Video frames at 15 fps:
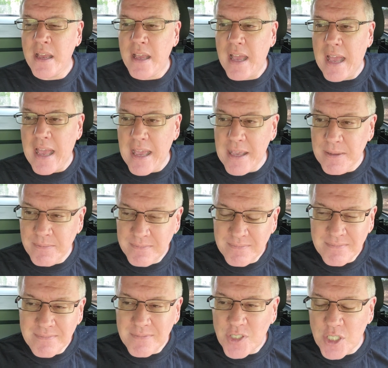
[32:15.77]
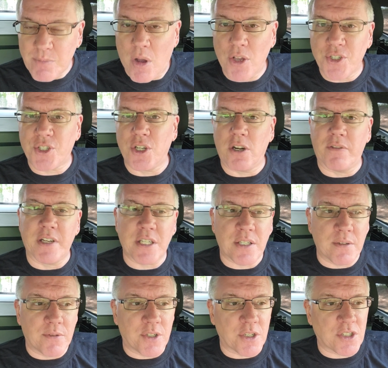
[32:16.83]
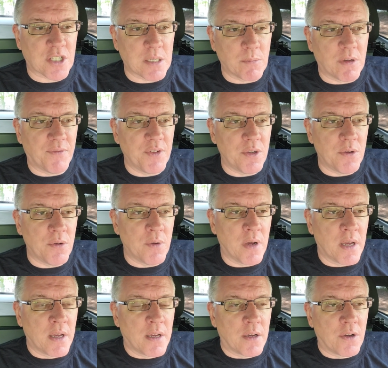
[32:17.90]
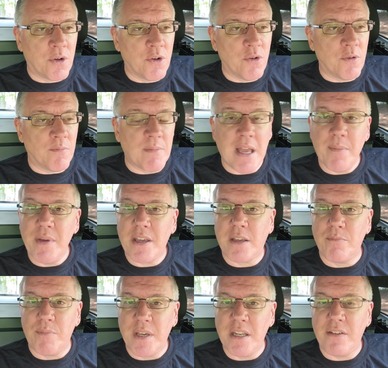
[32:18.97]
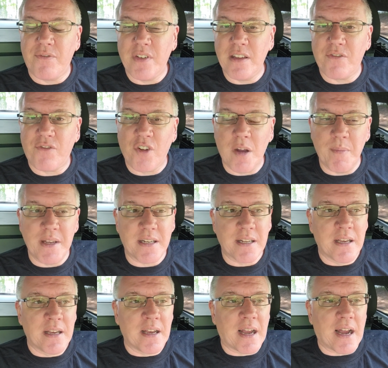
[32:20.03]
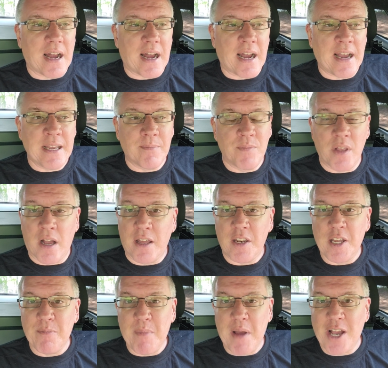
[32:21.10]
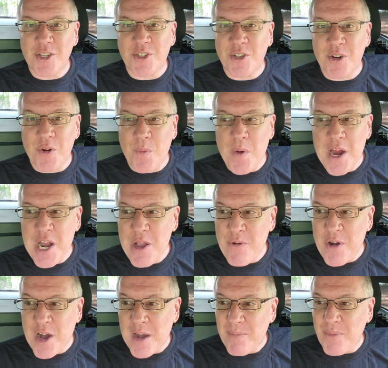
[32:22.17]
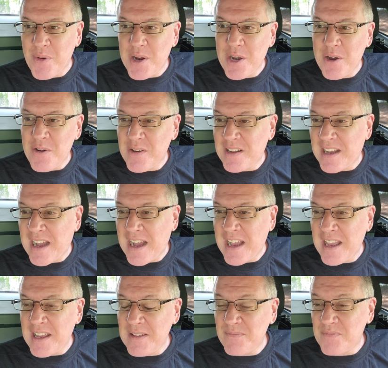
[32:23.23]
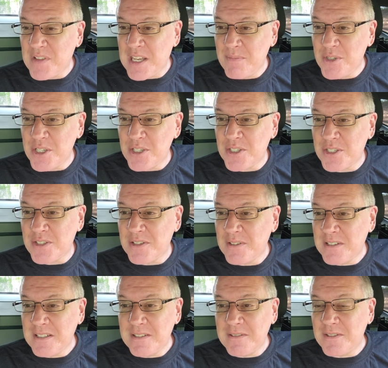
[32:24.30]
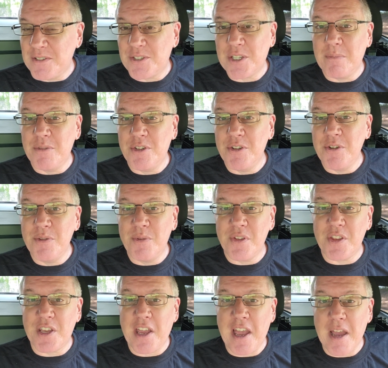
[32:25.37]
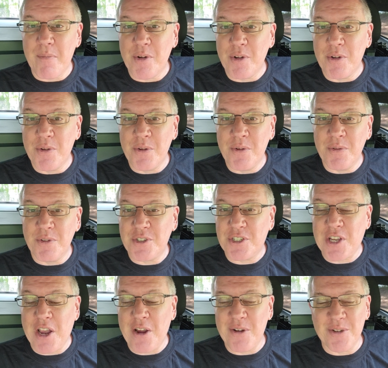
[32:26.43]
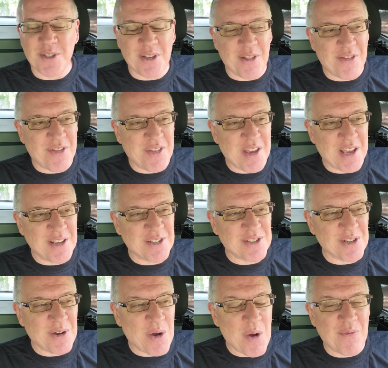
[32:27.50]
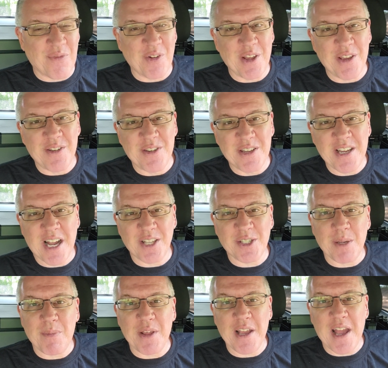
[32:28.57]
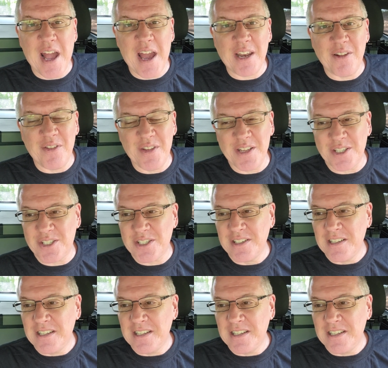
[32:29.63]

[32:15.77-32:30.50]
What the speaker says: a small service to some of you who maybe can benefit from it. I am not a master radio operator. I am just some dude with a camera who shares things. So hopefully you got something out of this.